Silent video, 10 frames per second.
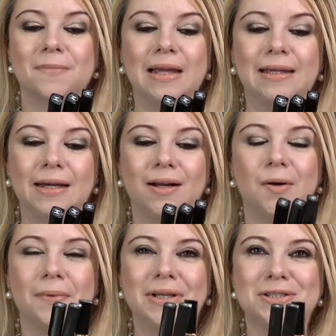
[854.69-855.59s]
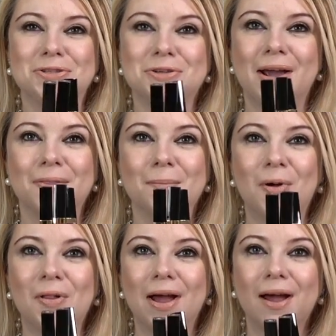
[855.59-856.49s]
I cannot wait to try them
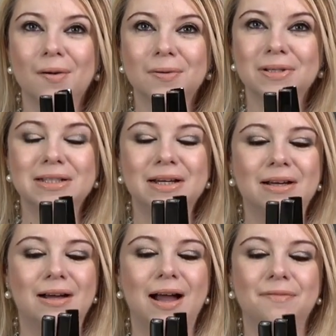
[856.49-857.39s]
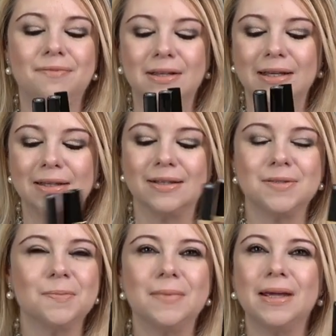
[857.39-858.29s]
all out. I feel like
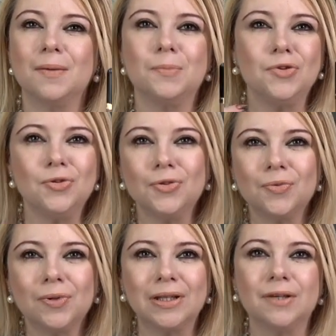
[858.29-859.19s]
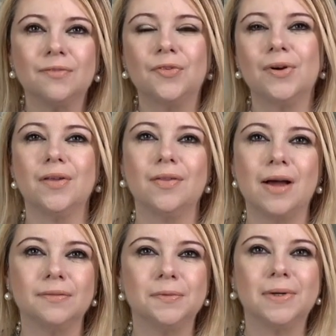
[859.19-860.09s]
this would make a beautiful gift for a
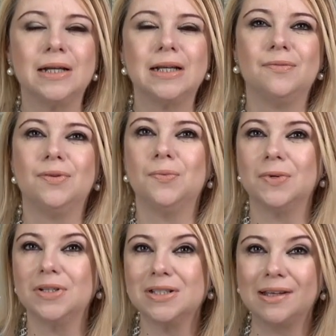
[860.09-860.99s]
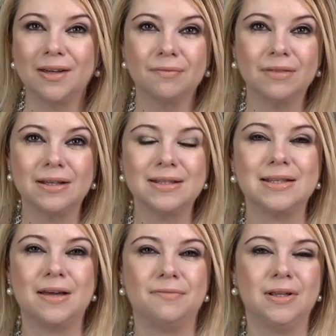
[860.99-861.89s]
loved one. If you were to gift
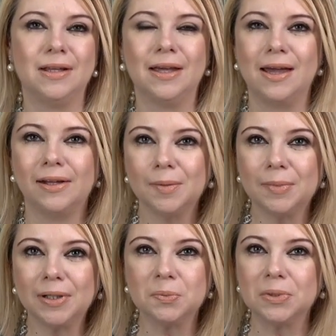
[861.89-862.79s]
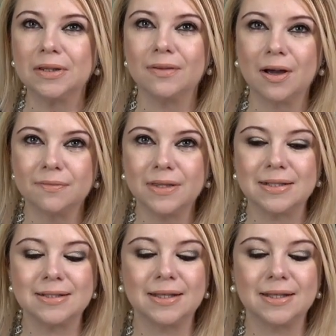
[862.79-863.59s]
this, I feel like anybody would love this